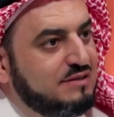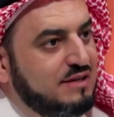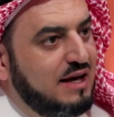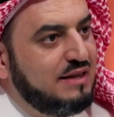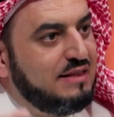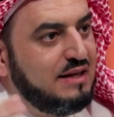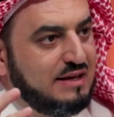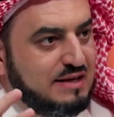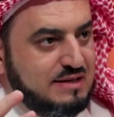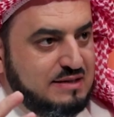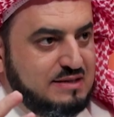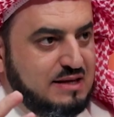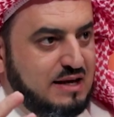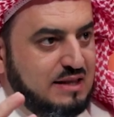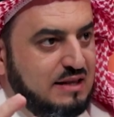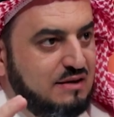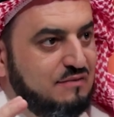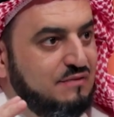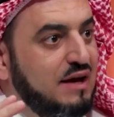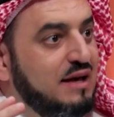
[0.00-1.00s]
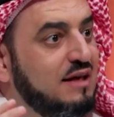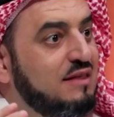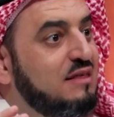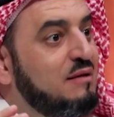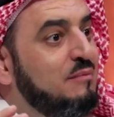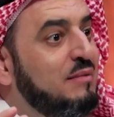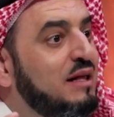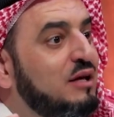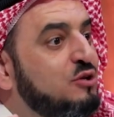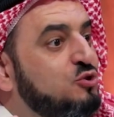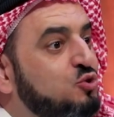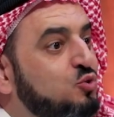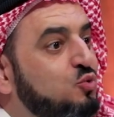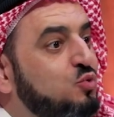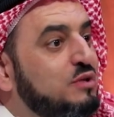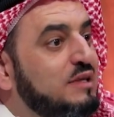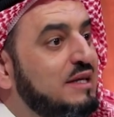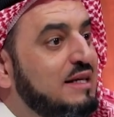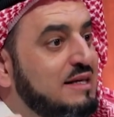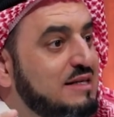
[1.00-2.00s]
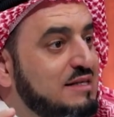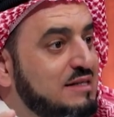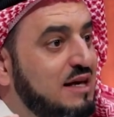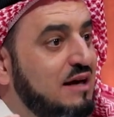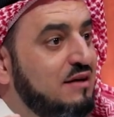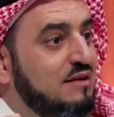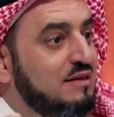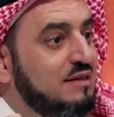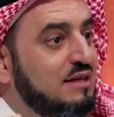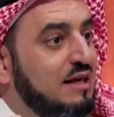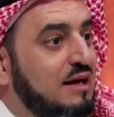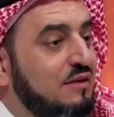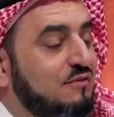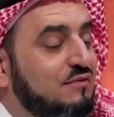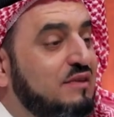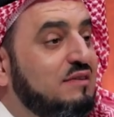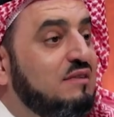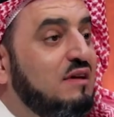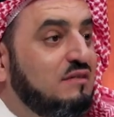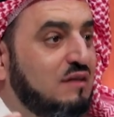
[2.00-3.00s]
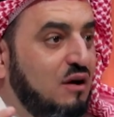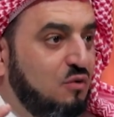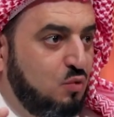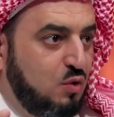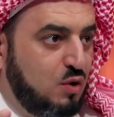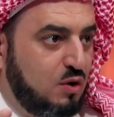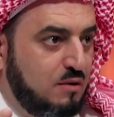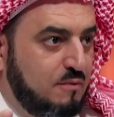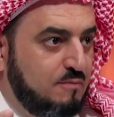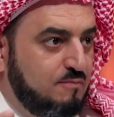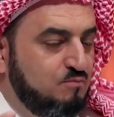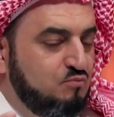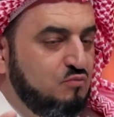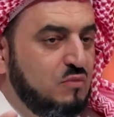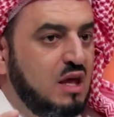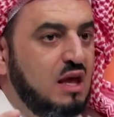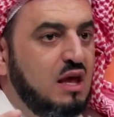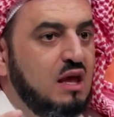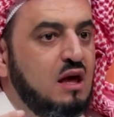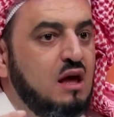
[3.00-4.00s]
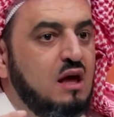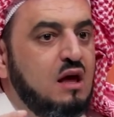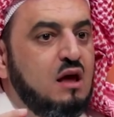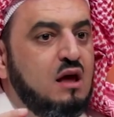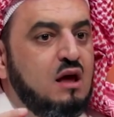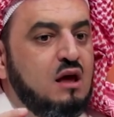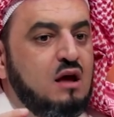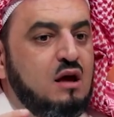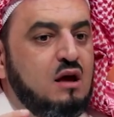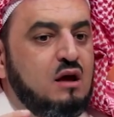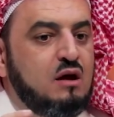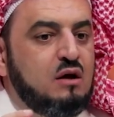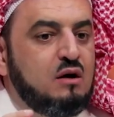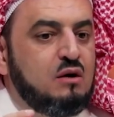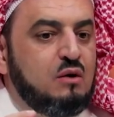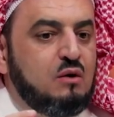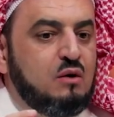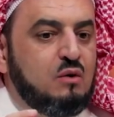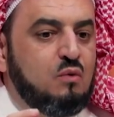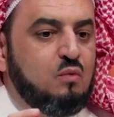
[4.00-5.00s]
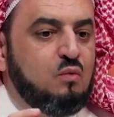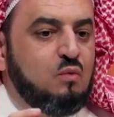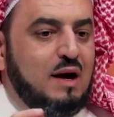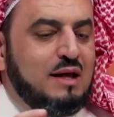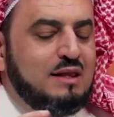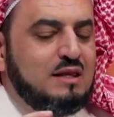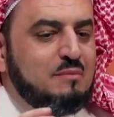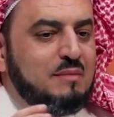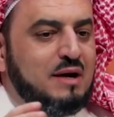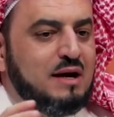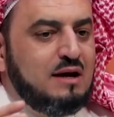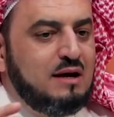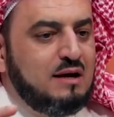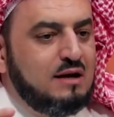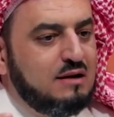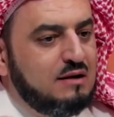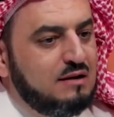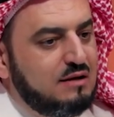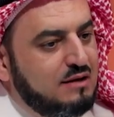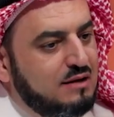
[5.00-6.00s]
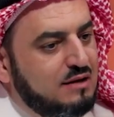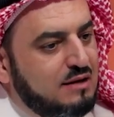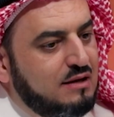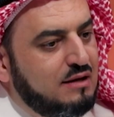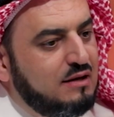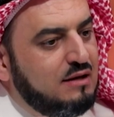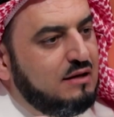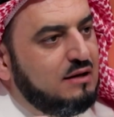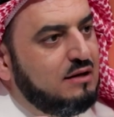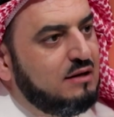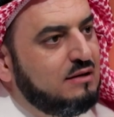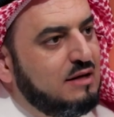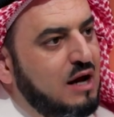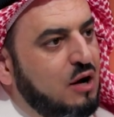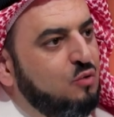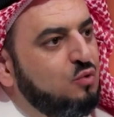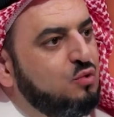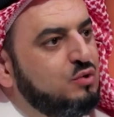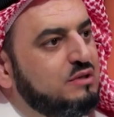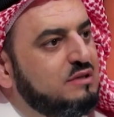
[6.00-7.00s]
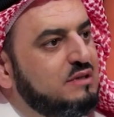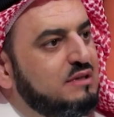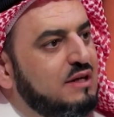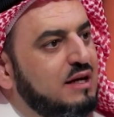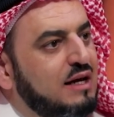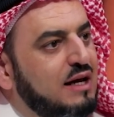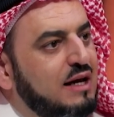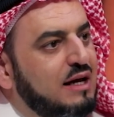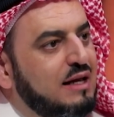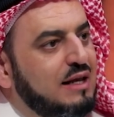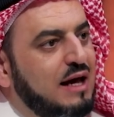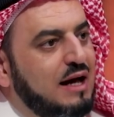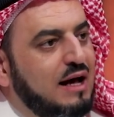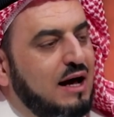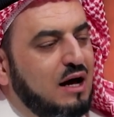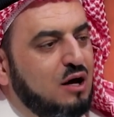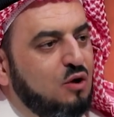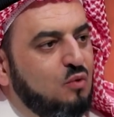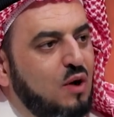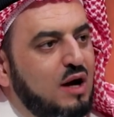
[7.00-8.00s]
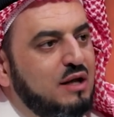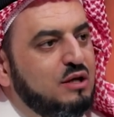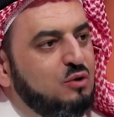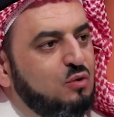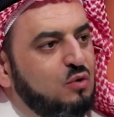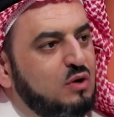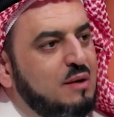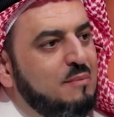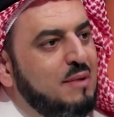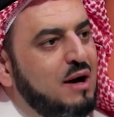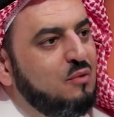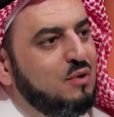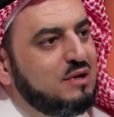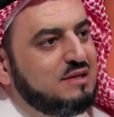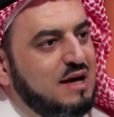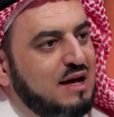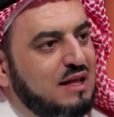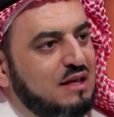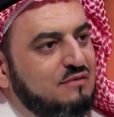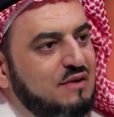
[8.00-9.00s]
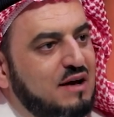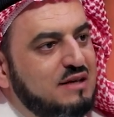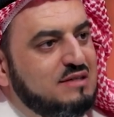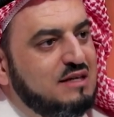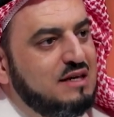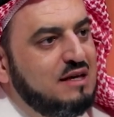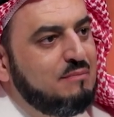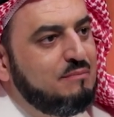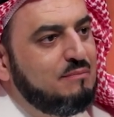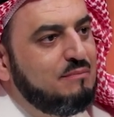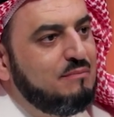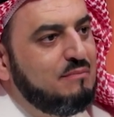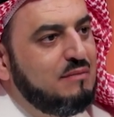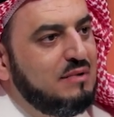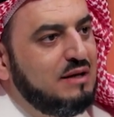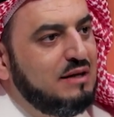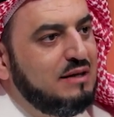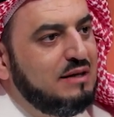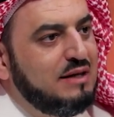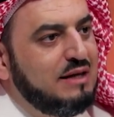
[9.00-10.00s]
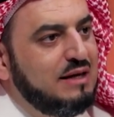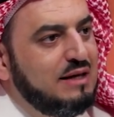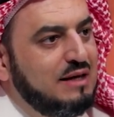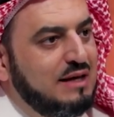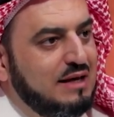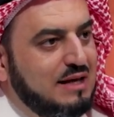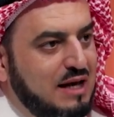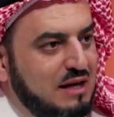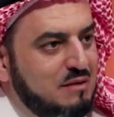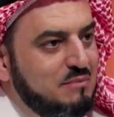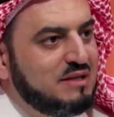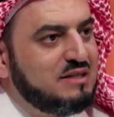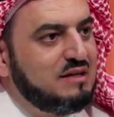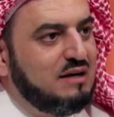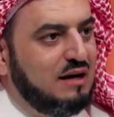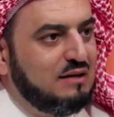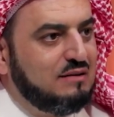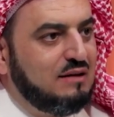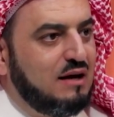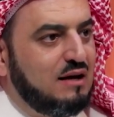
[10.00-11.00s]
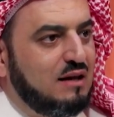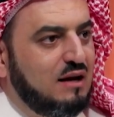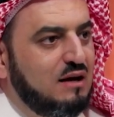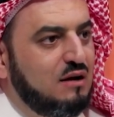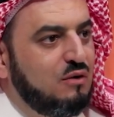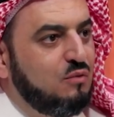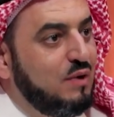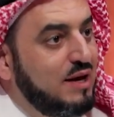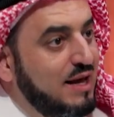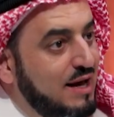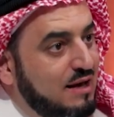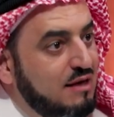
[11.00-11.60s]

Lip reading: and in shaping spiritual life through lifestyle and culture. Civilization, therefore, is the fruit of human endeavors in progress and development. When we refer to scholars'